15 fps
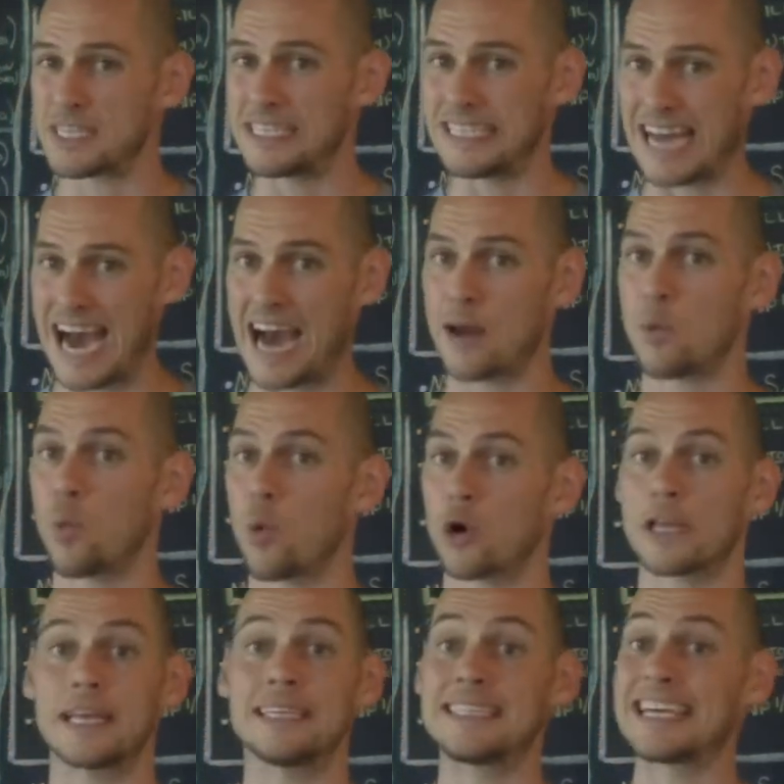not
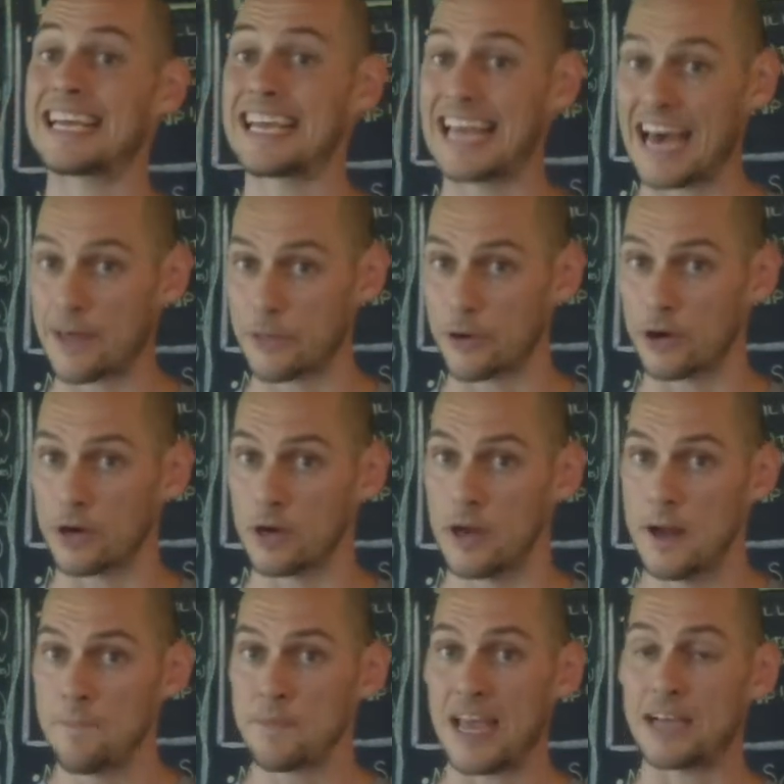working together
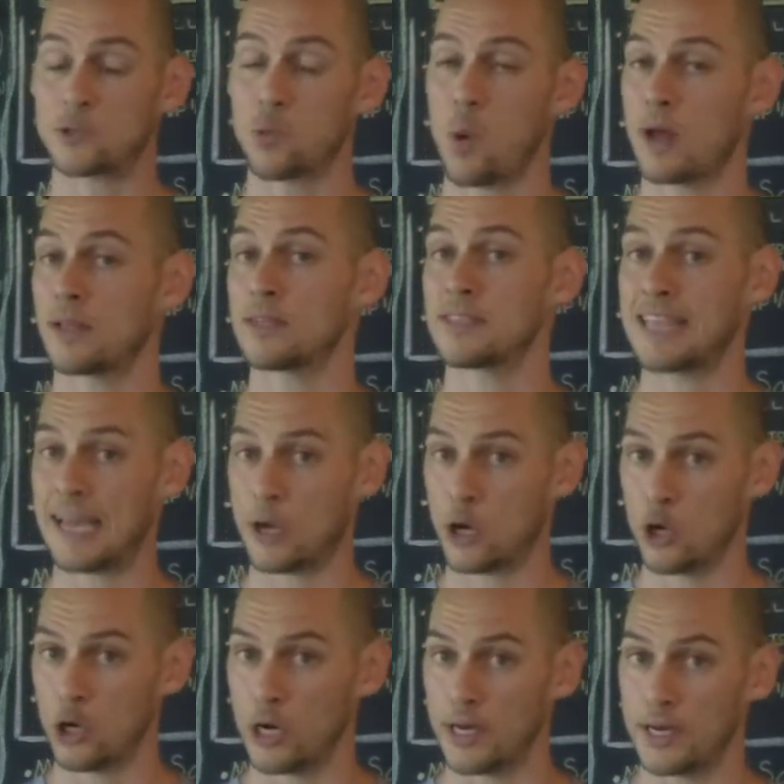as well as they
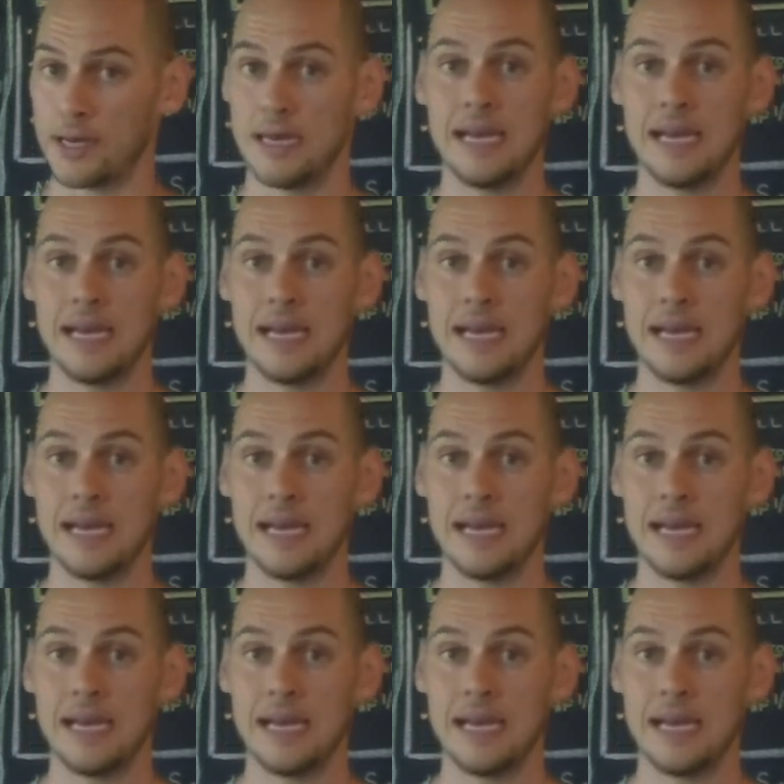could